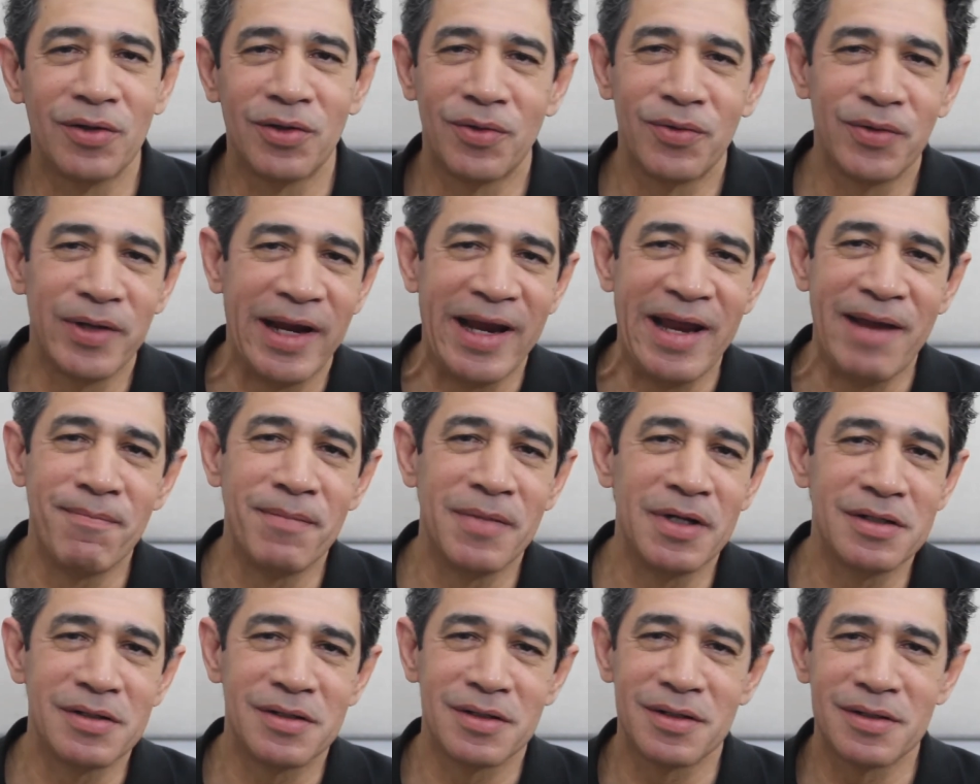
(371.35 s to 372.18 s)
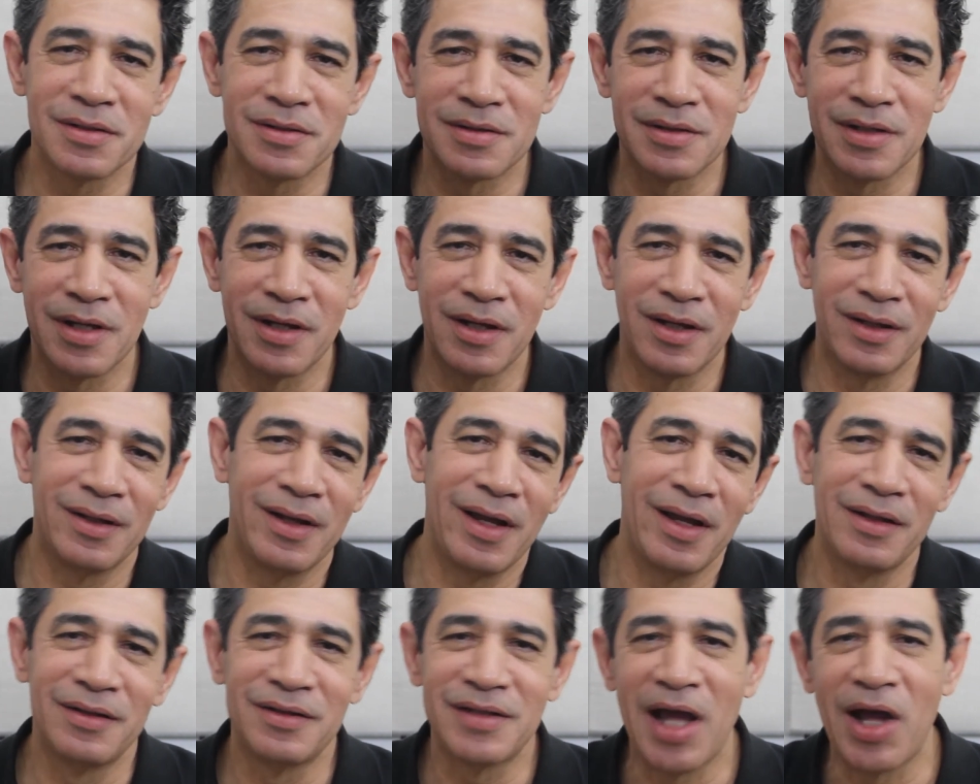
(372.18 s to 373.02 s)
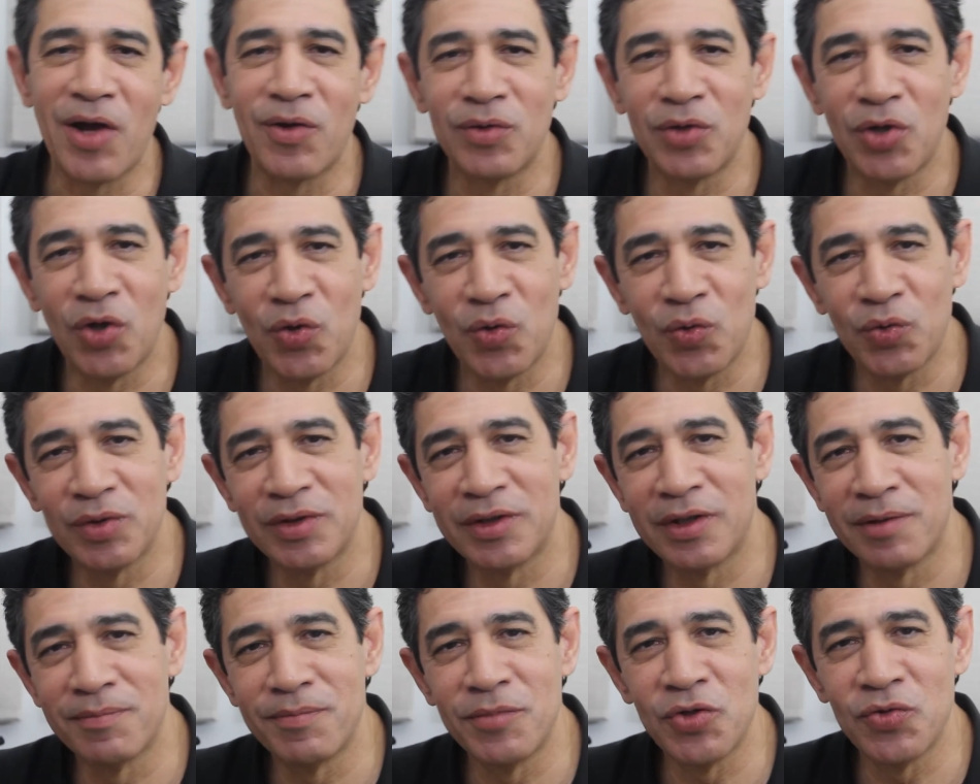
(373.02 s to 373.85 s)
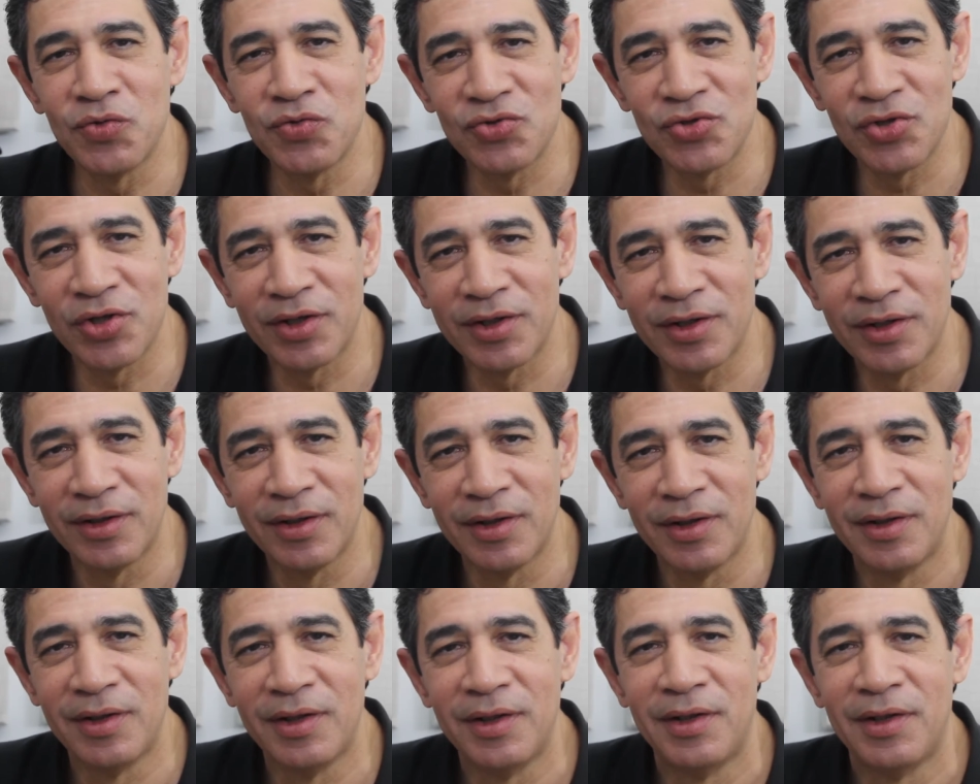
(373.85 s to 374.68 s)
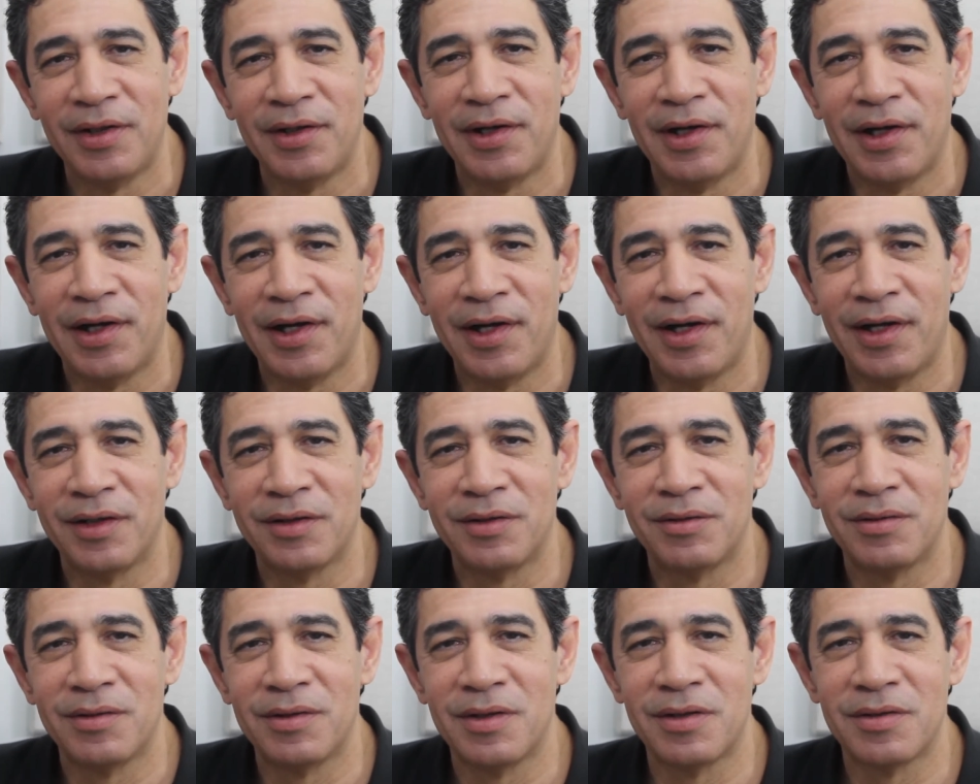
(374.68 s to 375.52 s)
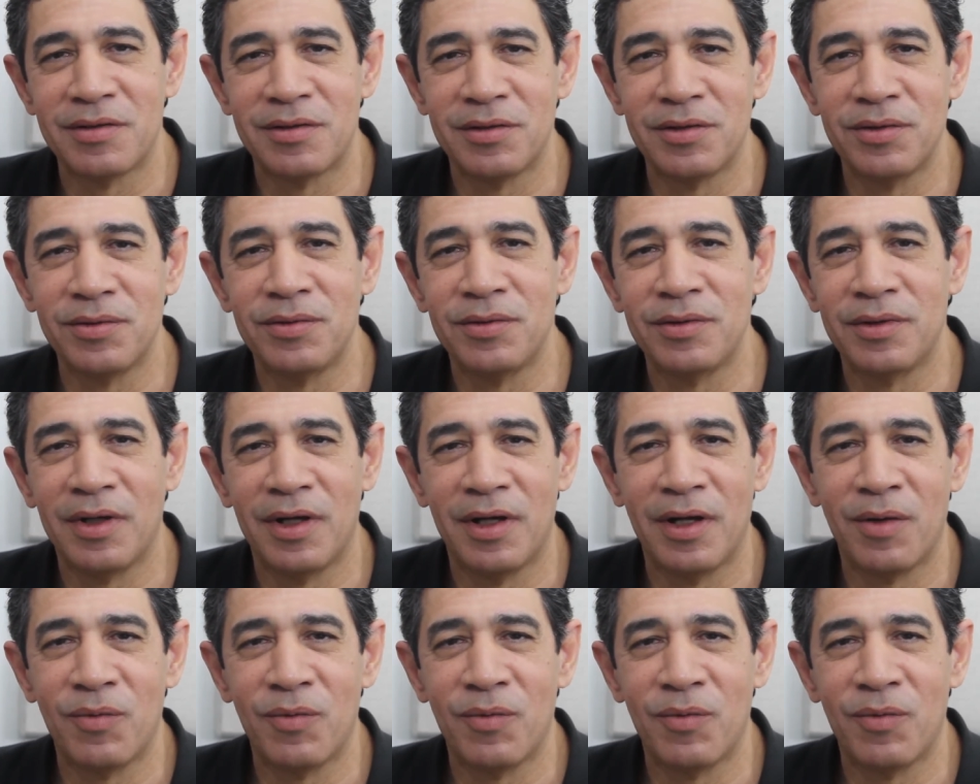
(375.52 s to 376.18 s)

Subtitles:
and go to images and download the music to this tune.